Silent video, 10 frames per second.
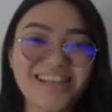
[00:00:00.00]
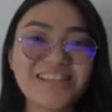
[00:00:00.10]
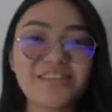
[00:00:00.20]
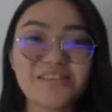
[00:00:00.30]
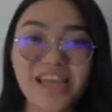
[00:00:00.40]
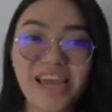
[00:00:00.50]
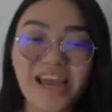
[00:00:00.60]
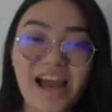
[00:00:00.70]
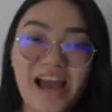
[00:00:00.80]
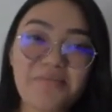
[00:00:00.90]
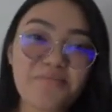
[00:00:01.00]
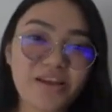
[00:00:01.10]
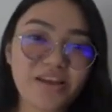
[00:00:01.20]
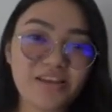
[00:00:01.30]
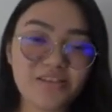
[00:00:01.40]
Today, I'm
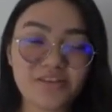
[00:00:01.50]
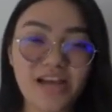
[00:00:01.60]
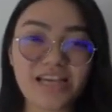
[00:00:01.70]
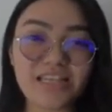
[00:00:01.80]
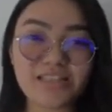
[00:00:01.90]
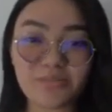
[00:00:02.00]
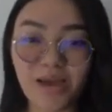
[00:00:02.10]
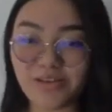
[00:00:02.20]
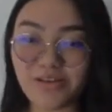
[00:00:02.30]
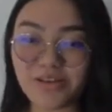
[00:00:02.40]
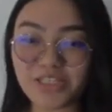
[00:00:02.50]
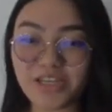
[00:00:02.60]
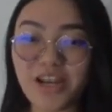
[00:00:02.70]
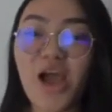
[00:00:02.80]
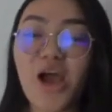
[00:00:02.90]
bringing you guys to my Notion,
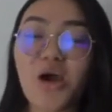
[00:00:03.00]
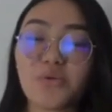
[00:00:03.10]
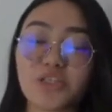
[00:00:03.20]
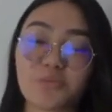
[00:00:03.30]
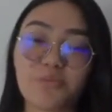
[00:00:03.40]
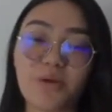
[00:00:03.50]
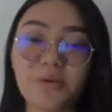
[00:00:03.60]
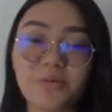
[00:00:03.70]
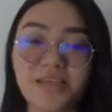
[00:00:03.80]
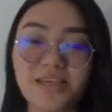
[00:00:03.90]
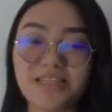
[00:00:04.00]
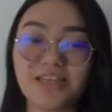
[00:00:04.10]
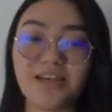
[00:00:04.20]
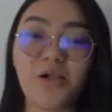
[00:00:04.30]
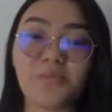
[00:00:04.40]
which probably is in
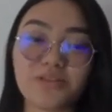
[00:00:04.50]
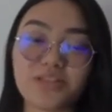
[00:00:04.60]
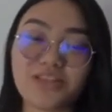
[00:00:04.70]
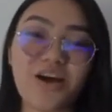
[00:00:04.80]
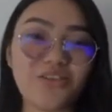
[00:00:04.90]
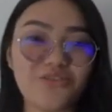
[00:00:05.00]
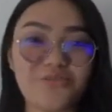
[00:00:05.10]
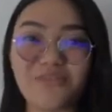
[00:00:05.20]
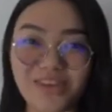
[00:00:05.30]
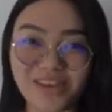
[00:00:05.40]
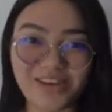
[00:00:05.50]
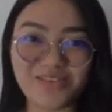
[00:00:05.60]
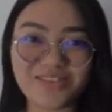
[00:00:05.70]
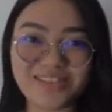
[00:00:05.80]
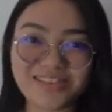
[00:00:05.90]
almost all of my
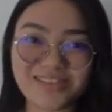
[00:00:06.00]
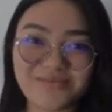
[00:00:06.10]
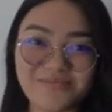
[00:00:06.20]
videos.